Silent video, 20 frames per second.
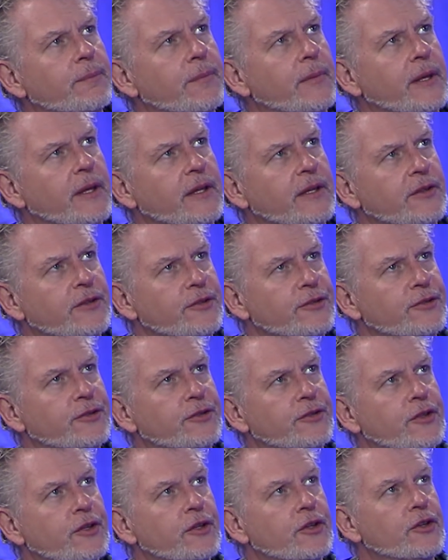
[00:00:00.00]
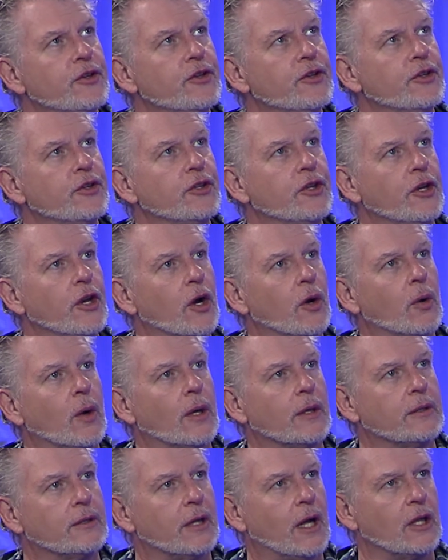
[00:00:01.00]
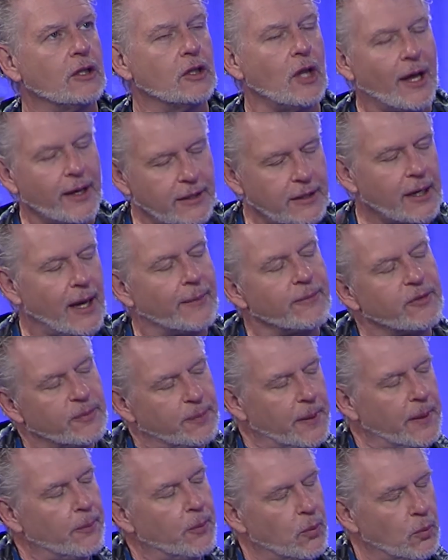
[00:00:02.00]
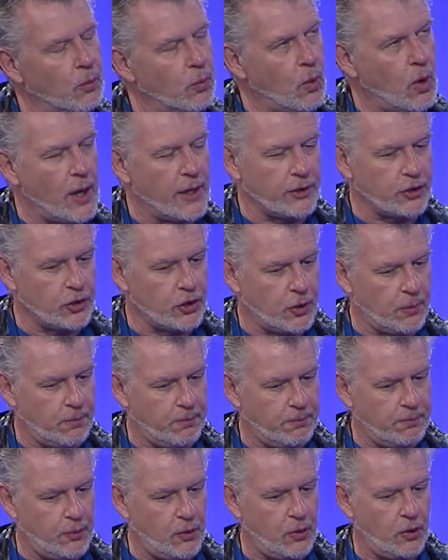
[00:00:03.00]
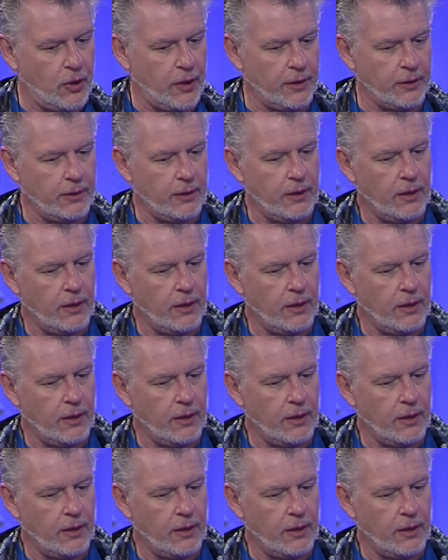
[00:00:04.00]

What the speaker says: is, you know, a lot of times people want to put,